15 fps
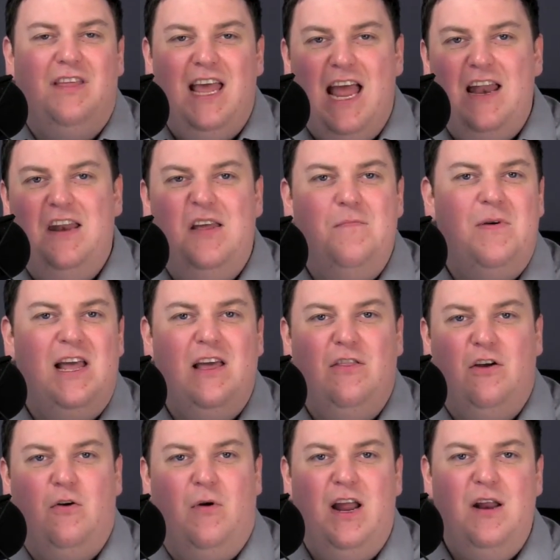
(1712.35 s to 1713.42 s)
the NDP,
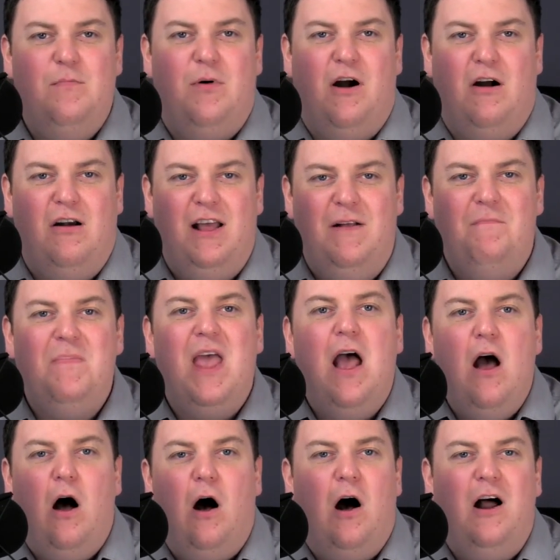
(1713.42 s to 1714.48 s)
the Green Party
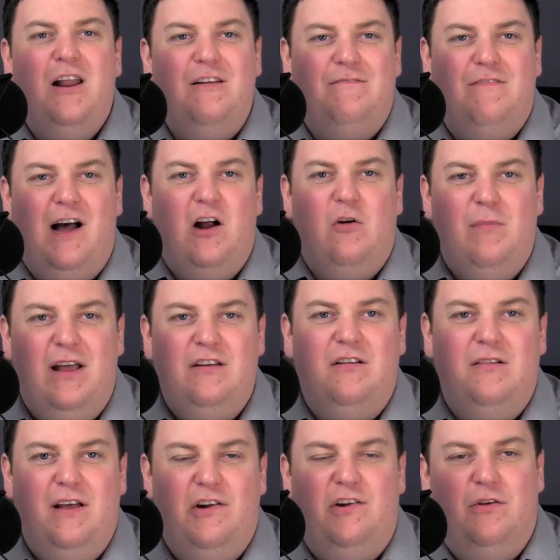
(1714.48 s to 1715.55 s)
on
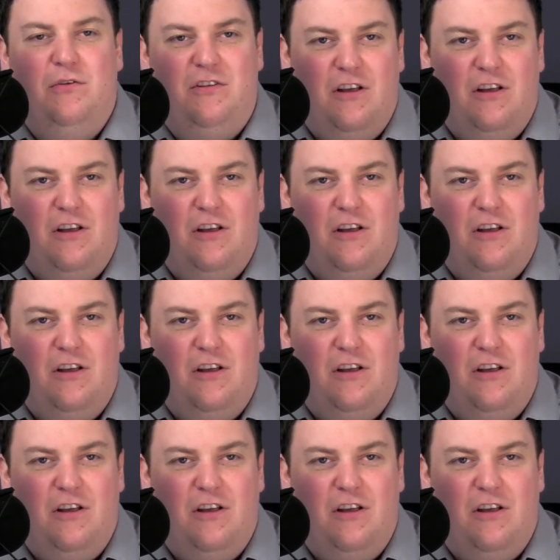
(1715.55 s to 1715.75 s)
environmental issues.